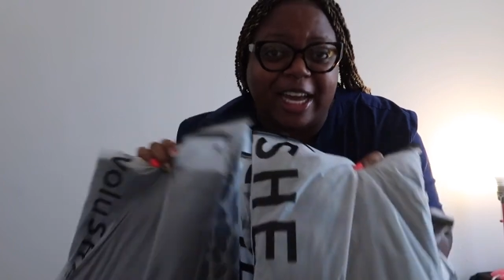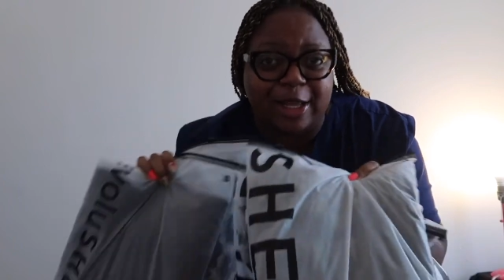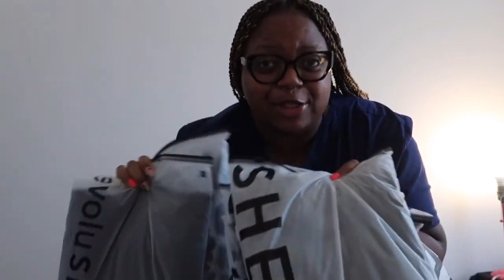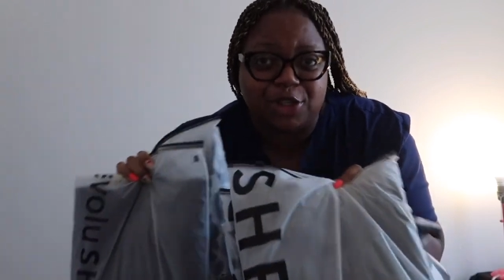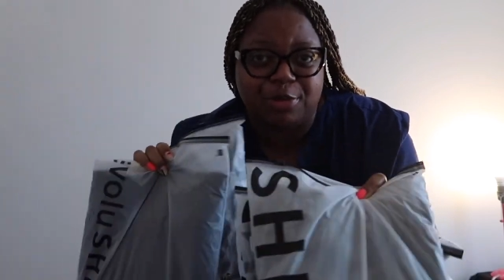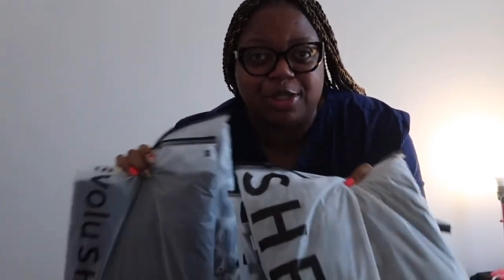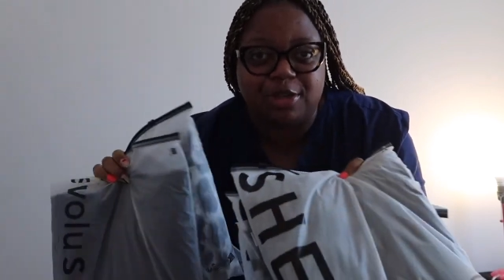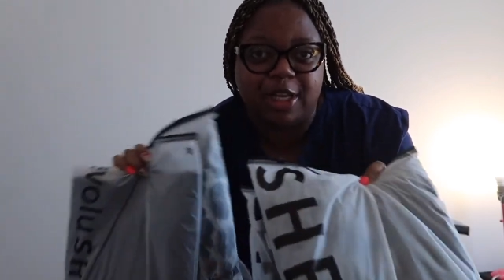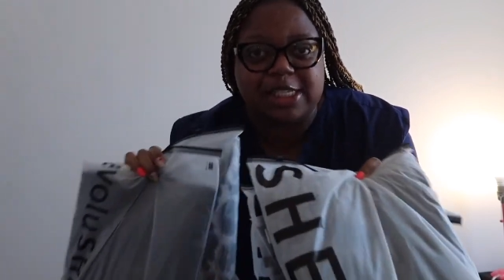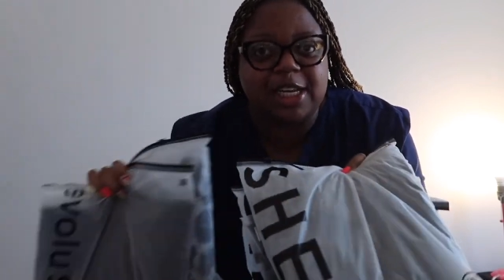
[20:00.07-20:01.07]
Dallas trip, so
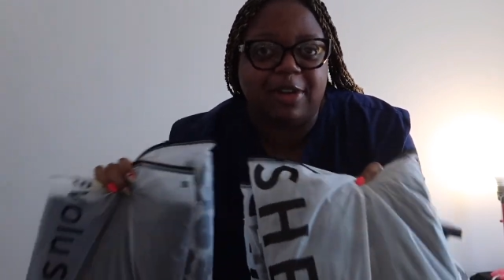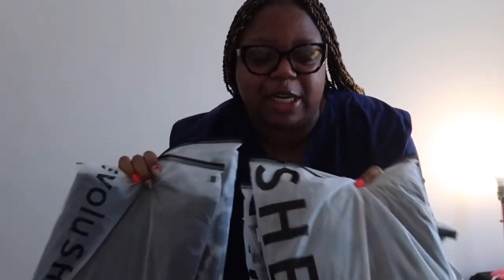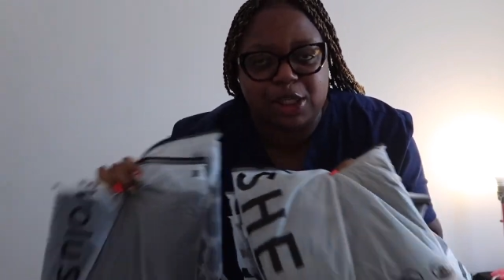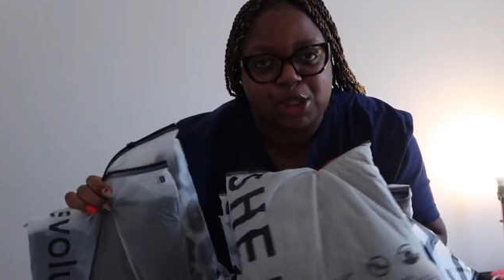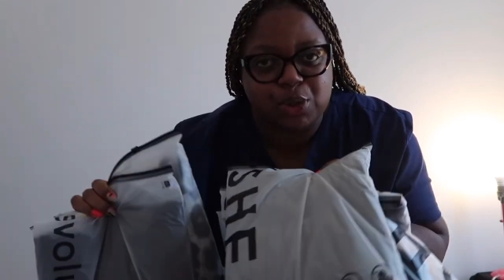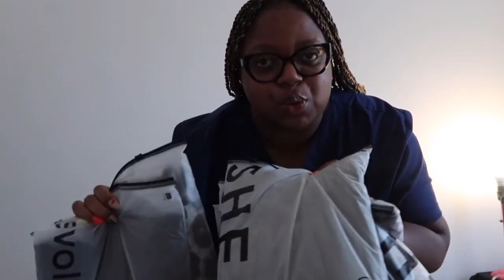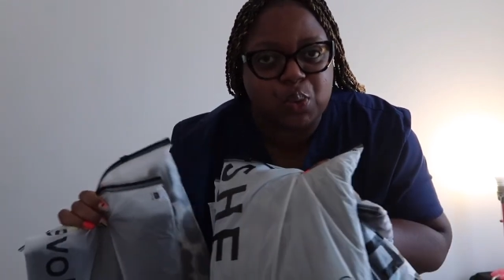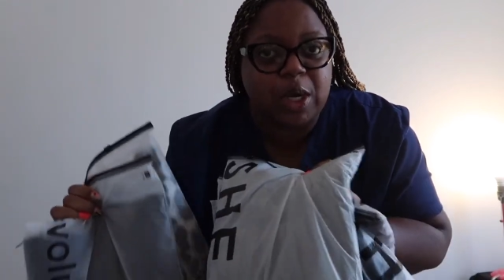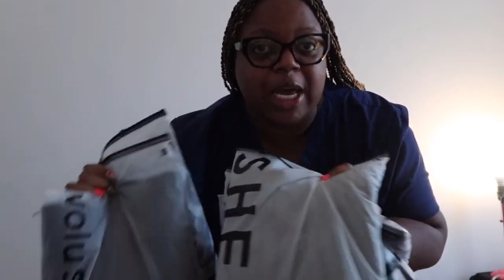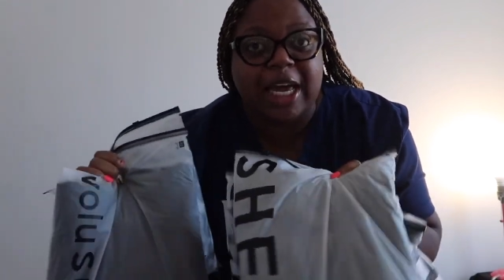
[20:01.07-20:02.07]
let's get right into
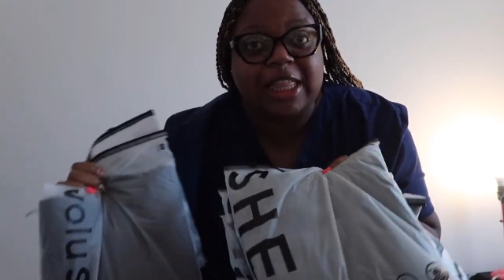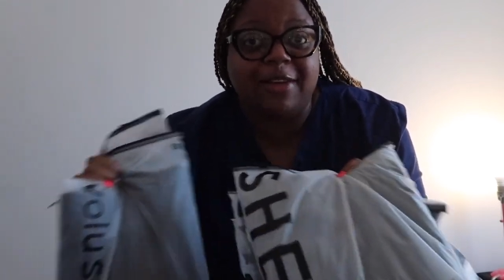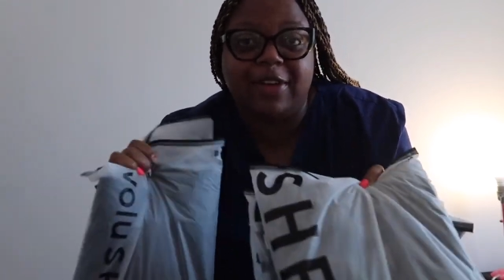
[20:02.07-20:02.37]
the